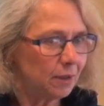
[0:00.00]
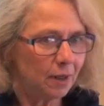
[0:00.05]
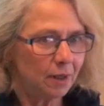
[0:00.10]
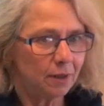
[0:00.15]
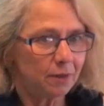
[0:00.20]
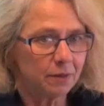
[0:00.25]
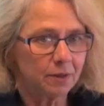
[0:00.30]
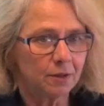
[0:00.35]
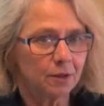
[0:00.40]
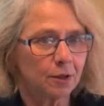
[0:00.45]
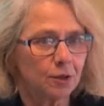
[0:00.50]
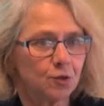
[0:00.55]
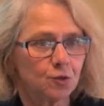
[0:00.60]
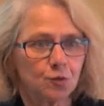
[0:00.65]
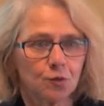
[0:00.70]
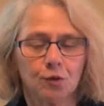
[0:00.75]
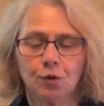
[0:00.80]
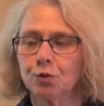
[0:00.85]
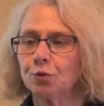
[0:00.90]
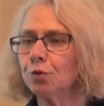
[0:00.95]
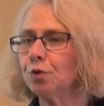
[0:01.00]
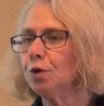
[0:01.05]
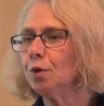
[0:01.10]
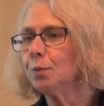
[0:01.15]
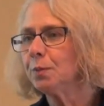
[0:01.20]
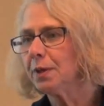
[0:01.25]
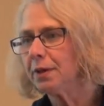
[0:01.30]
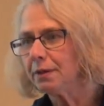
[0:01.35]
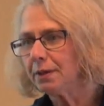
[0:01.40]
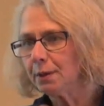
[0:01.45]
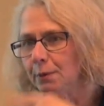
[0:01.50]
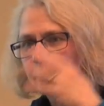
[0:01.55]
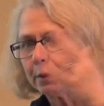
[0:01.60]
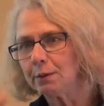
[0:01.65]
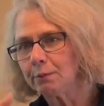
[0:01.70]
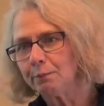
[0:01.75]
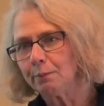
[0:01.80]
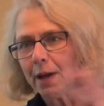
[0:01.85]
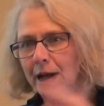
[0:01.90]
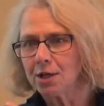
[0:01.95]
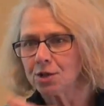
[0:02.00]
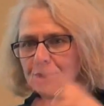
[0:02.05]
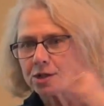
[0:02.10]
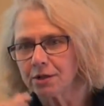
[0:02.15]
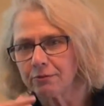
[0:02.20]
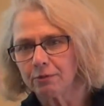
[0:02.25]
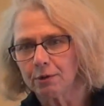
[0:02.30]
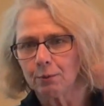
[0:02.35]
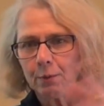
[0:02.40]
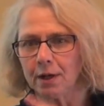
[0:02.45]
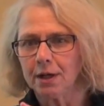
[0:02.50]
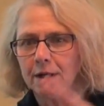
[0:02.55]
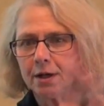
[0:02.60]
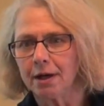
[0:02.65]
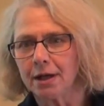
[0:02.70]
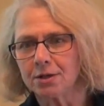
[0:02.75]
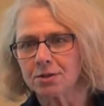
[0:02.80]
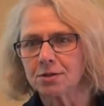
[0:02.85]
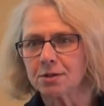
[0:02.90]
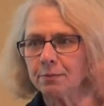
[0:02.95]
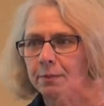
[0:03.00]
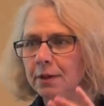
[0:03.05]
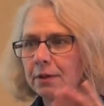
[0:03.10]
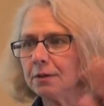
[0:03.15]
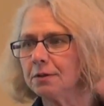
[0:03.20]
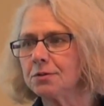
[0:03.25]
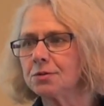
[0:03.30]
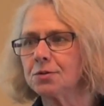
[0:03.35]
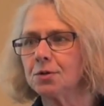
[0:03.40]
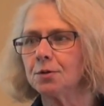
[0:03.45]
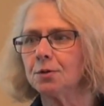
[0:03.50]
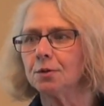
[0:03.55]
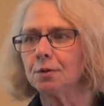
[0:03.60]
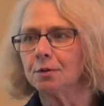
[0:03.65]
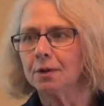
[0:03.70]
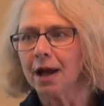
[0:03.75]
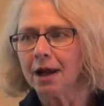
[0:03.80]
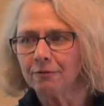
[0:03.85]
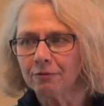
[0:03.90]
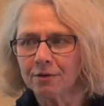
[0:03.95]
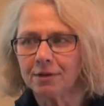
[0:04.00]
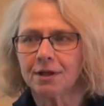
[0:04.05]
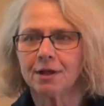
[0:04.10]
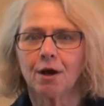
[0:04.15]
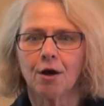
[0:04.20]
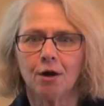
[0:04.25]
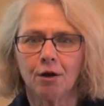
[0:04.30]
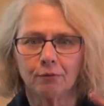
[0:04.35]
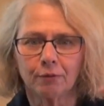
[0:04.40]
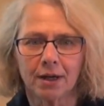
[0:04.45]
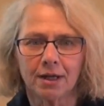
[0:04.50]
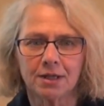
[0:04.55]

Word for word: uh, the control group, and we were matched every way against the middle. So everything all